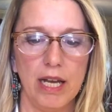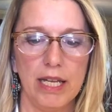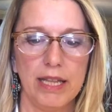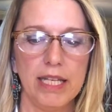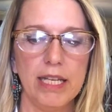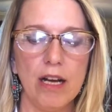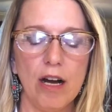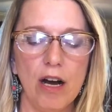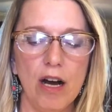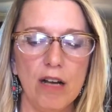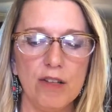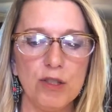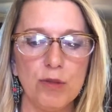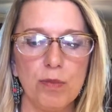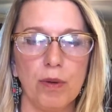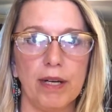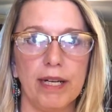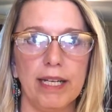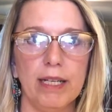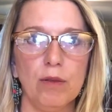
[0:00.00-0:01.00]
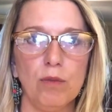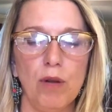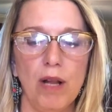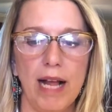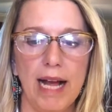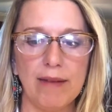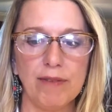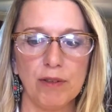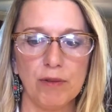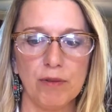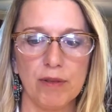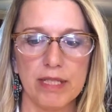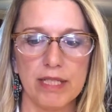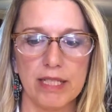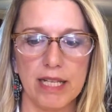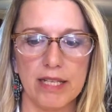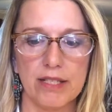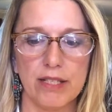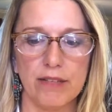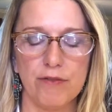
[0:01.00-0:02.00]
the offspring will have a
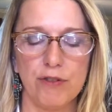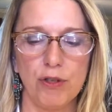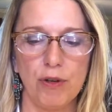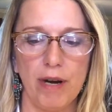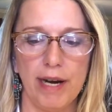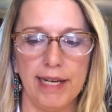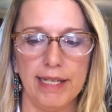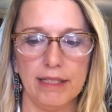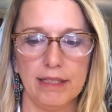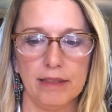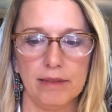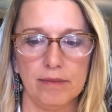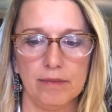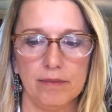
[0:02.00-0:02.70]
recessive trait.